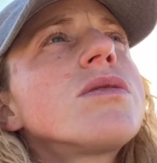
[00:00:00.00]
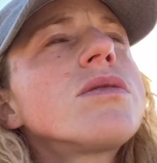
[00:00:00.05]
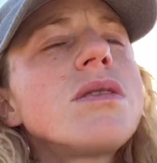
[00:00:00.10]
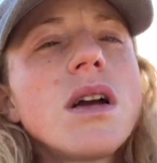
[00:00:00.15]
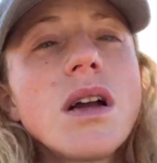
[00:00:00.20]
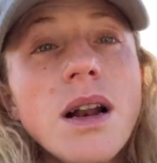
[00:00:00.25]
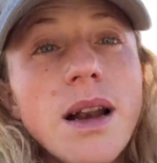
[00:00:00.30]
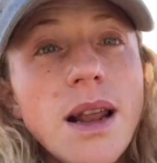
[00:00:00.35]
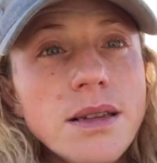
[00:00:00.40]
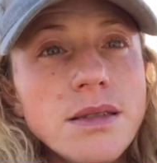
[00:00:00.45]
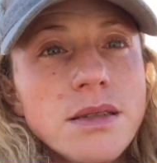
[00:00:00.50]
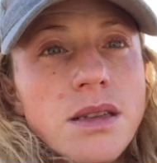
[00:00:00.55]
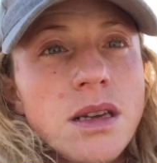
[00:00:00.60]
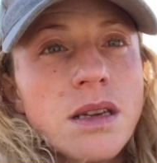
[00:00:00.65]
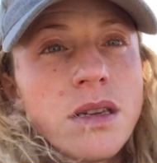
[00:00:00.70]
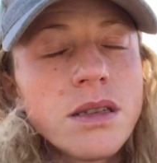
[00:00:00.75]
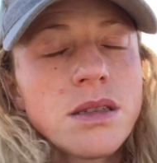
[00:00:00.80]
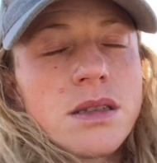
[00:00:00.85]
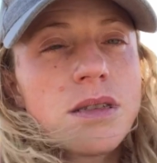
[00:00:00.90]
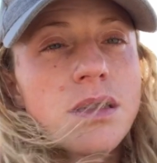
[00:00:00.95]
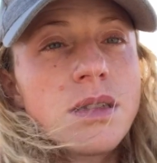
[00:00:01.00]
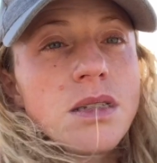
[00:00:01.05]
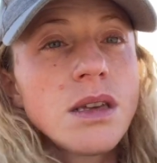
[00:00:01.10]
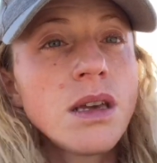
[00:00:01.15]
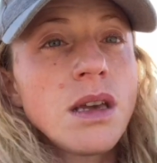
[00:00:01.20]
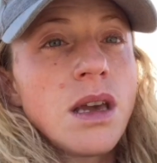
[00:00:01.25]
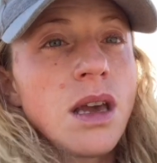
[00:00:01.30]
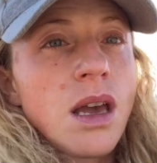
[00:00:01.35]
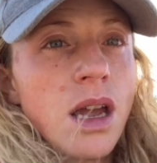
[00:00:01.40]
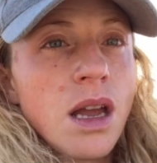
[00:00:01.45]
sunglasses
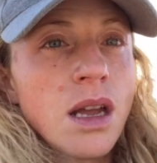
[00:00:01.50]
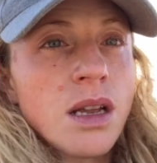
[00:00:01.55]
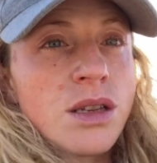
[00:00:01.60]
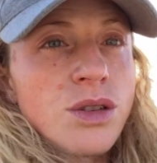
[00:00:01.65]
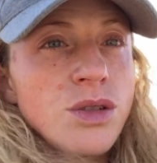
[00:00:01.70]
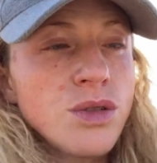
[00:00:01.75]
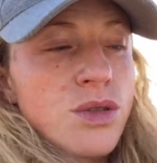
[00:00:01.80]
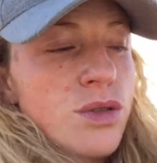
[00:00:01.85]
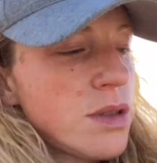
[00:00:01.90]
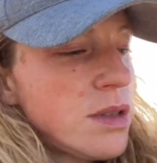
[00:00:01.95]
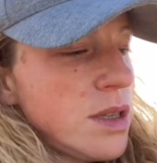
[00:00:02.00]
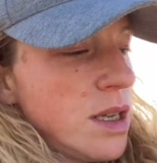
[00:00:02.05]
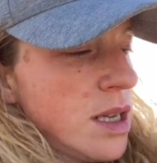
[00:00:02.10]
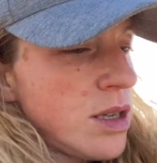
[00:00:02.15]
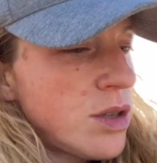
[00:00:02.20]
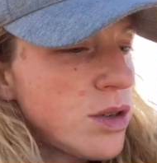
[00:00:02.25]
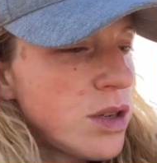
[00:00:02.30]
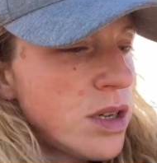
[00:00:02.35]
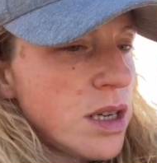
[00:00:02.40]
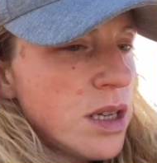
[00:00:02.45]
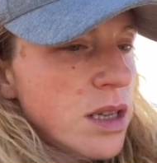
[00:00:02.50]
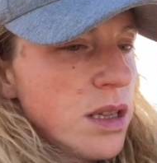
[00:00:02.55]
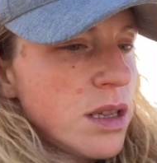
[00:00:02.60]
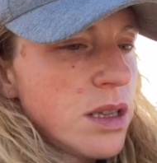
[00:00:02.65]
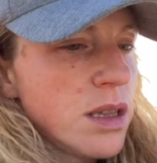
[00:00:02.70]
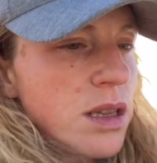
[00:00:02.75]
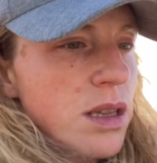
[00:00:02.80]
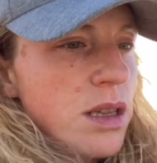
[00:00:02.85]
and your seed oil